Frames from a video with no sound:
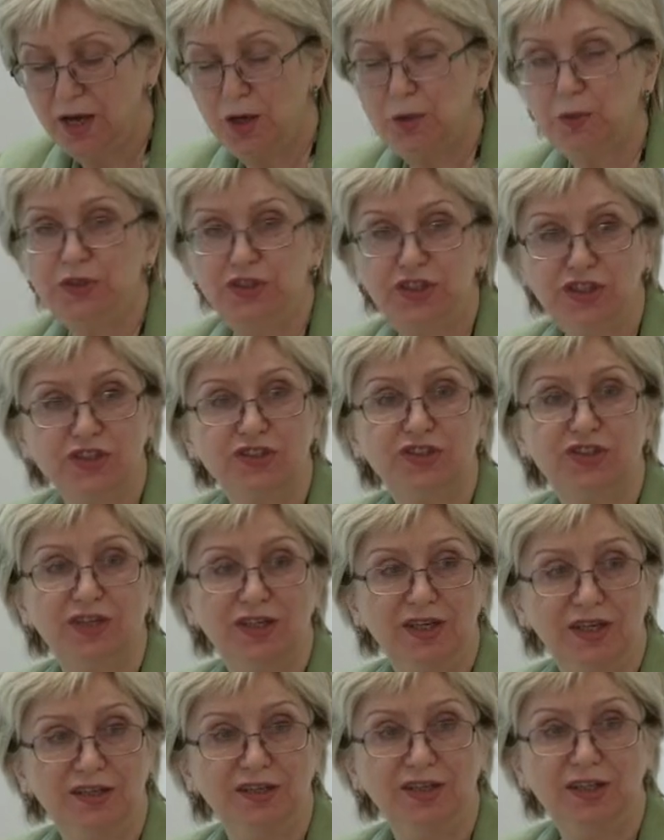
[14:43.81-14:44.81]
which is
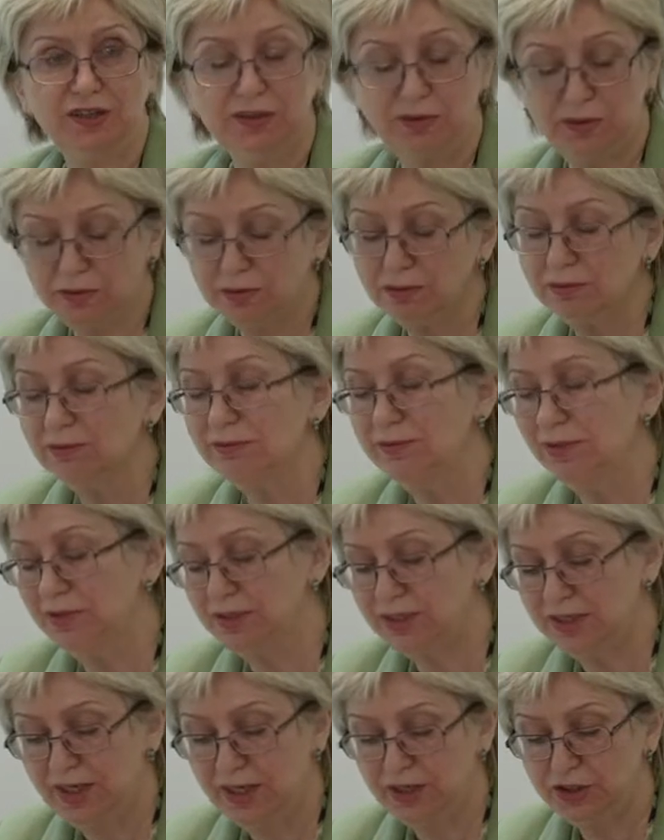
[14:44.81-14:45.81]
in literal
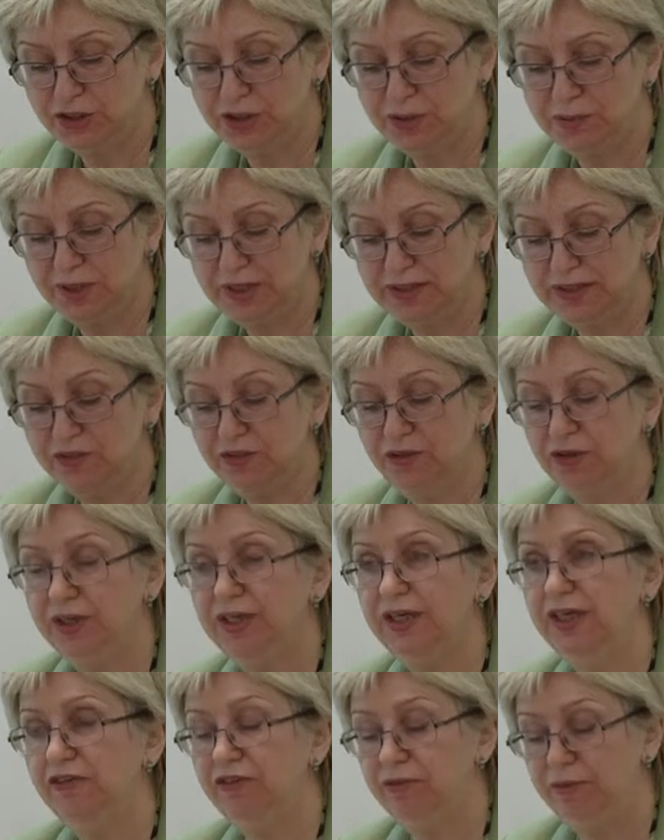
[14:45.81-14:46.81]
translation means
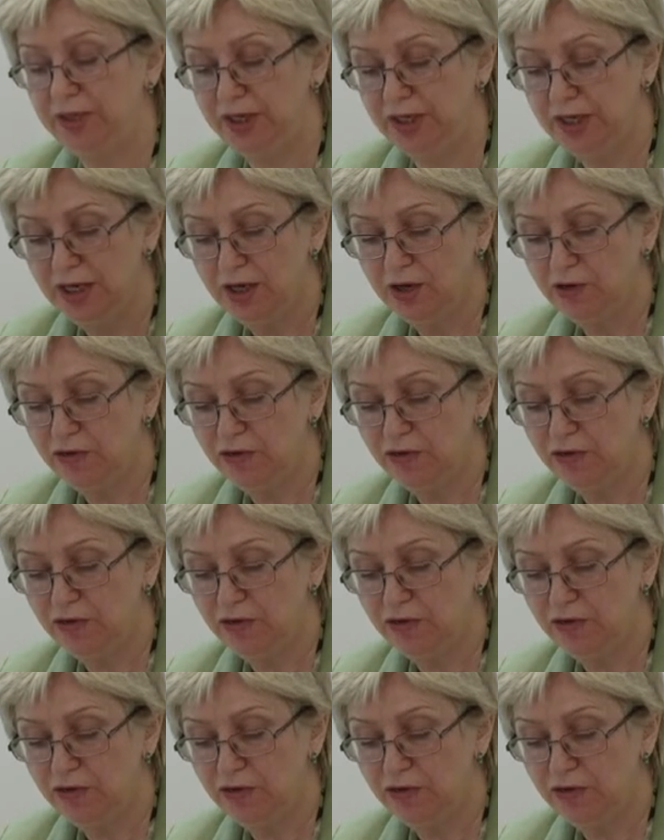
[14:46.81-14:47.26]
"Forgive me